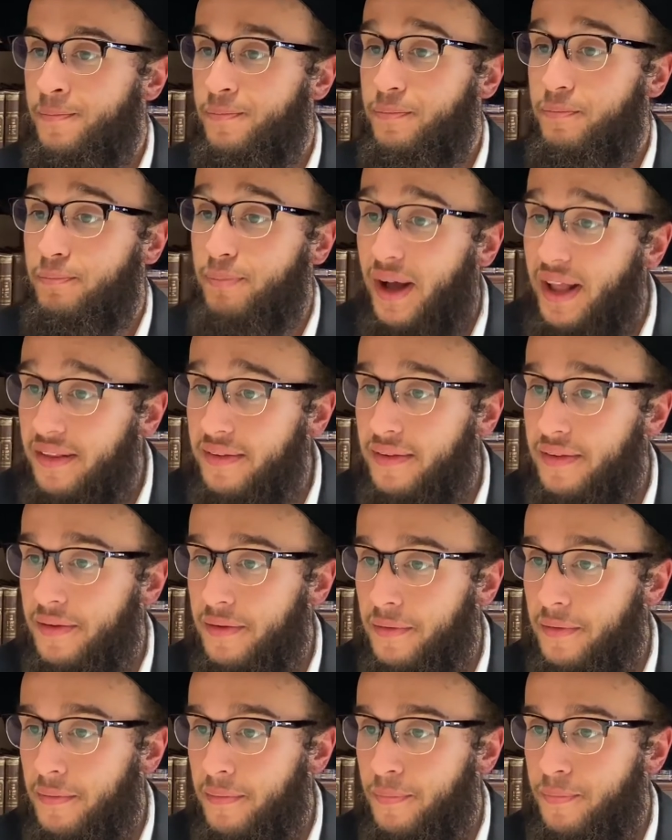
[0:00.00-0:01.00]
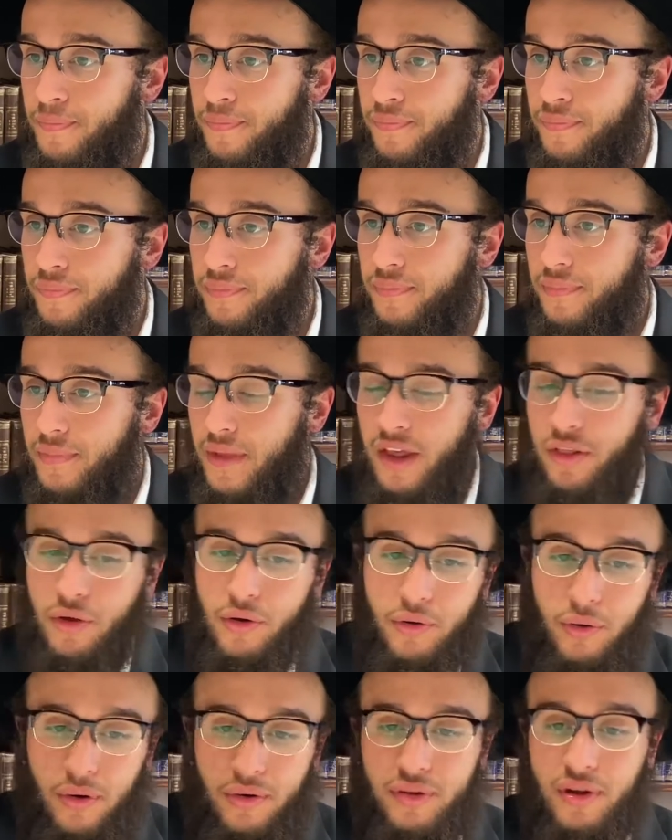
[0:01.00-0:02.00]
But in the
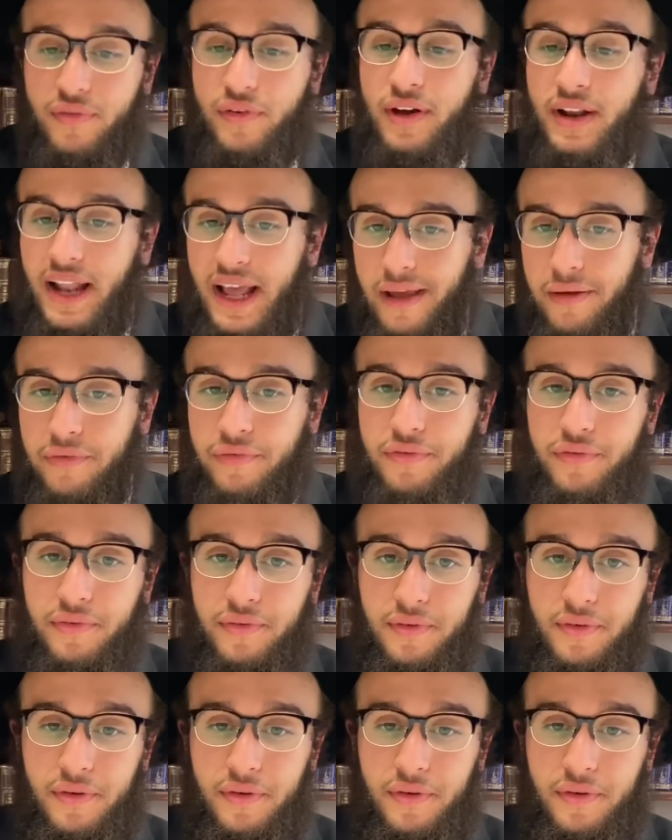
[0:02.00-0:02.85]
course of our life,